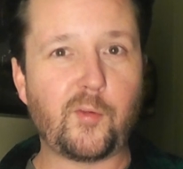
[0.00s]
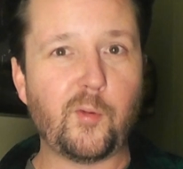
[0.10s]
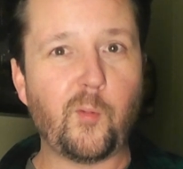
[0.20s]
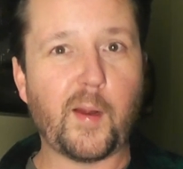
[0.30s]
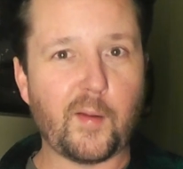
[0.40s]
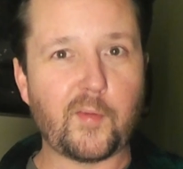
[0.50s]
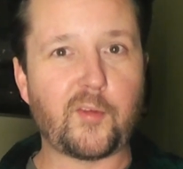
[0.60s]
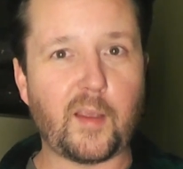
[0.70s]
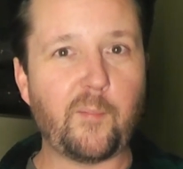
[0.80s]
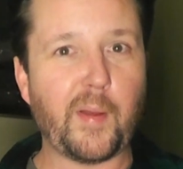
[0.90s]
to wear the
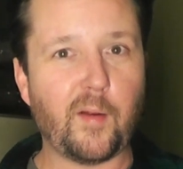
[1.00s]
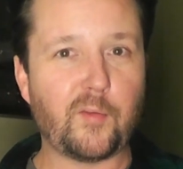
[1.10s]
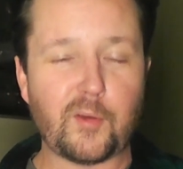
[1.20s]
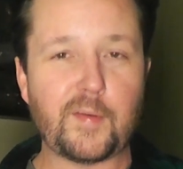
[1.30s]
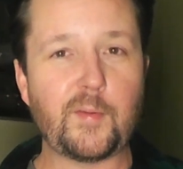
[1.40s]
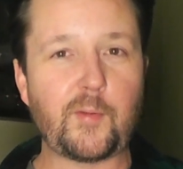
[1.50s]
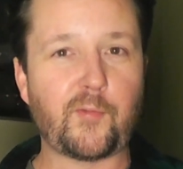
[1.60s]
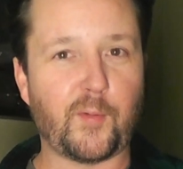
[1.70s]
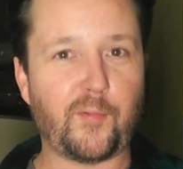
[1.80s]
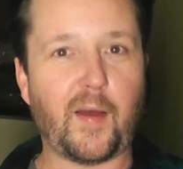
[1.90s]
same pair of jeans
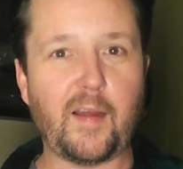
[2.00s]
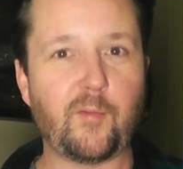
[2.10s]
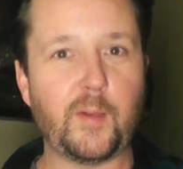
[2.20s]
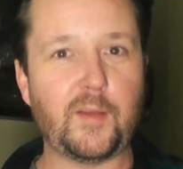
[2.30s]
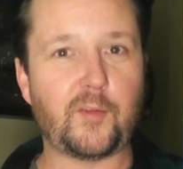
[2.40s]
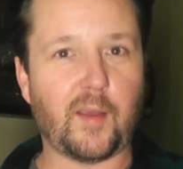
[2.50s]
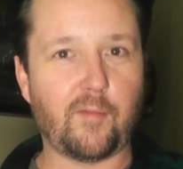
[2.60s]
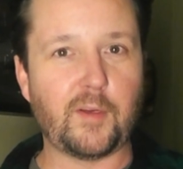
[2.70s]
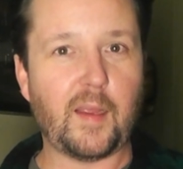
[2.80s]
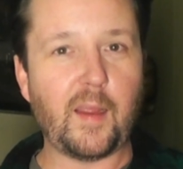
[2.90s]
for 5 weeks
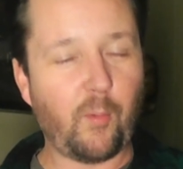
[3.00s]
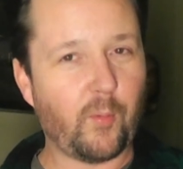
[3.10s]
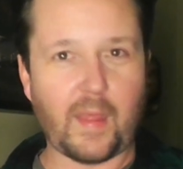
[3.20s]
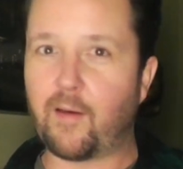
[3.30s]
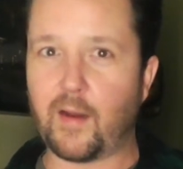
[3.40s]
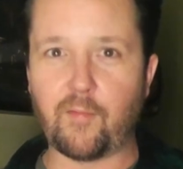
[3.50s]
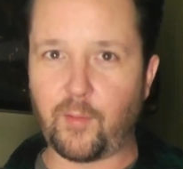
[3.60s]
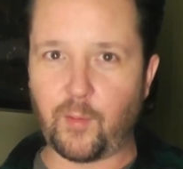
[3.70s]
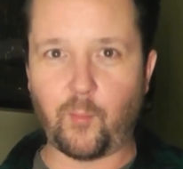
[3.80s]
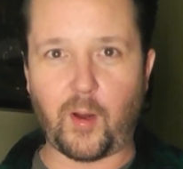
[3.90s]
every day without
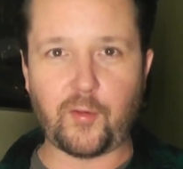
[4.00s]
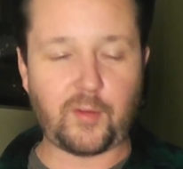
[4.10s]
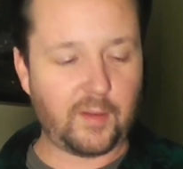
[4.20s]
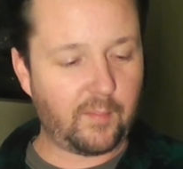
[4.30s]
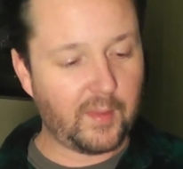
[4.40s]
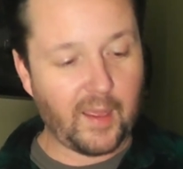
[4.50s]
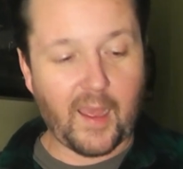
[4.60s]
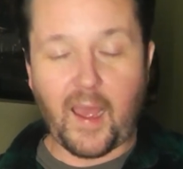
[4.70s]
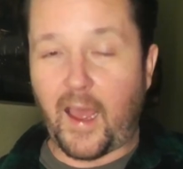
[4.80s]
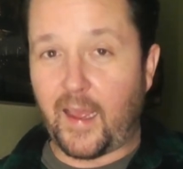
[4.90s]
ever washing them,
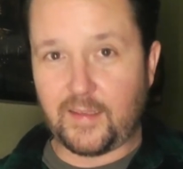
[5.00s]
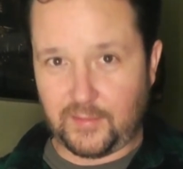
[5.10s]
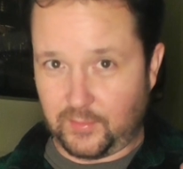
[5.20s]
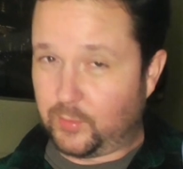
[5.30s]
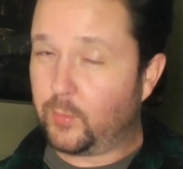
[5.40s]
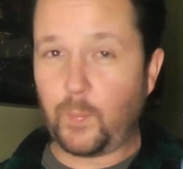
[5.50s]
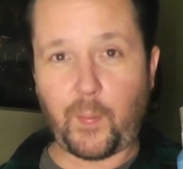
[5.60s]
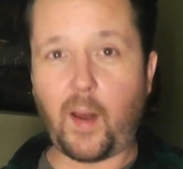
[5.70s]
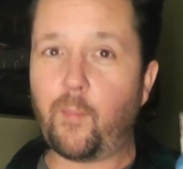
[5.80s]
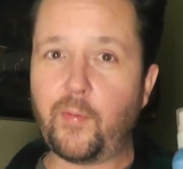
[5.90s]
you could
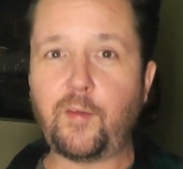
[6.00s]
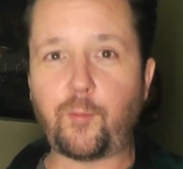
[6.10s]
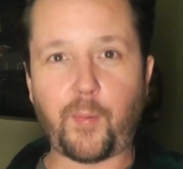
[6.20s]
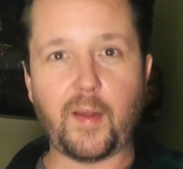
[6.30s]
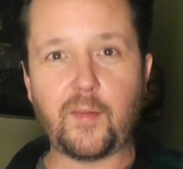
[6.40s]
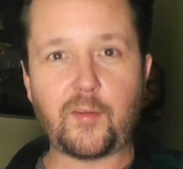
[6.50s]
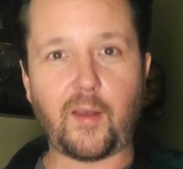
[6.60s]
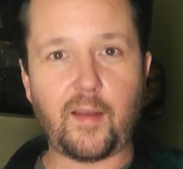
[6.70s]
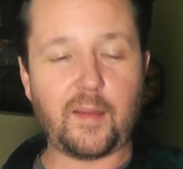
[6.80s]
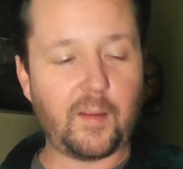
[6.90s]
probably spray this
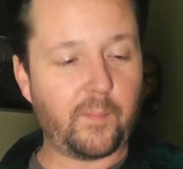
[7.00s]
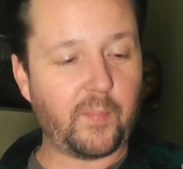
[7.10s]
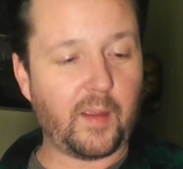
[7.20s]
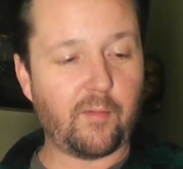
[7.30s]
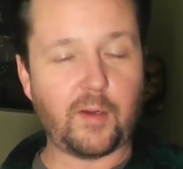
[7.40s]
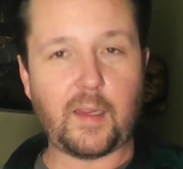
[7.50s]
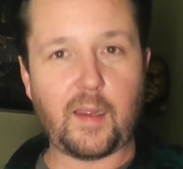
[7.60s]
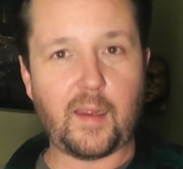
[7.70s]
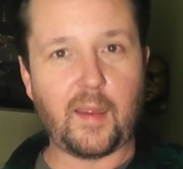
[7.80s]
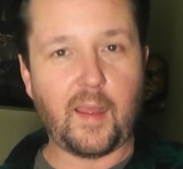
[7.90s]
on them every
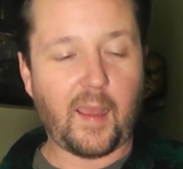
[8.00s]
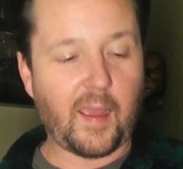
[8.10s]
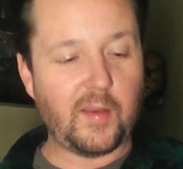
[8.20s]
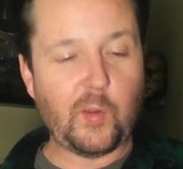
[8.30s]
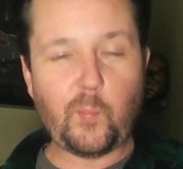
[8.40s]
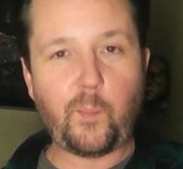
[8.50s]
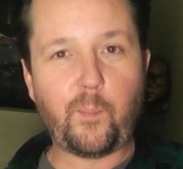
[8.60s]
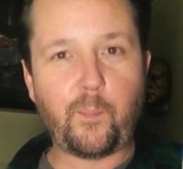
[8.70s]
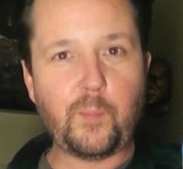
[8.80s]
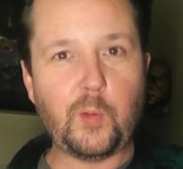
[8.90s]
day and
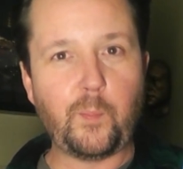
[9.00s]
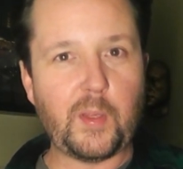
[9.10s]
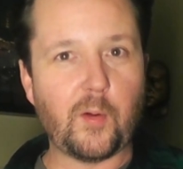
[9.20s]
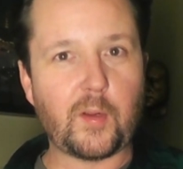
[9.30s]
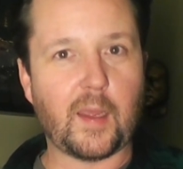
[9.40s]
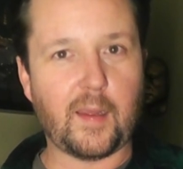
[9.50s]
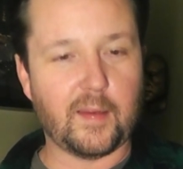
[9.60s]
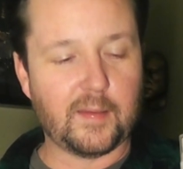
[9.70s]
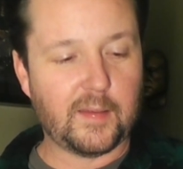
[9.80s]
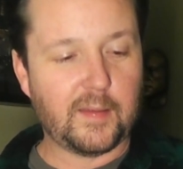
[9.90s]
you'd be
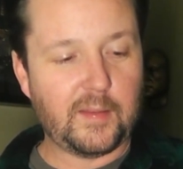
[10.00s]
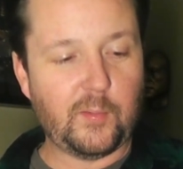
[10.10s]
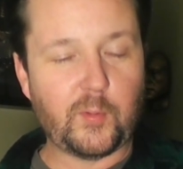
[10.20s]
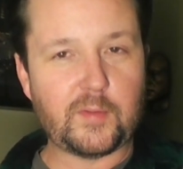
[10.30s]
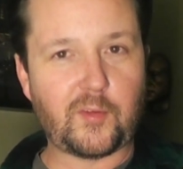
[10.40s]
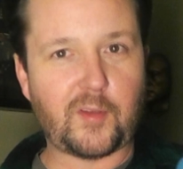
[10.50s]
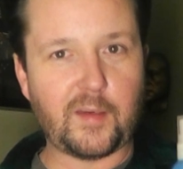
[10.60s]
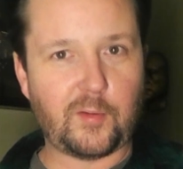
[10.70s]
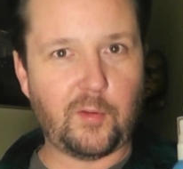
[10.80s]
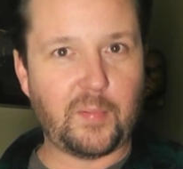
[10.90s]
okay. You wouldn't
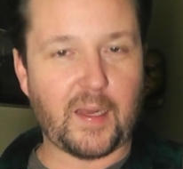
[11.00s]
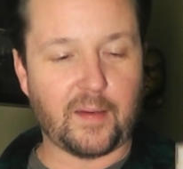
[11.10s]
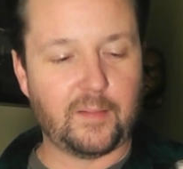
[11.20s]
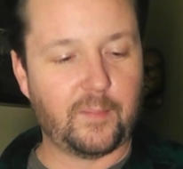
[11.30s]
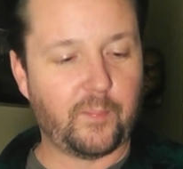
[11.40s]
stink too bad.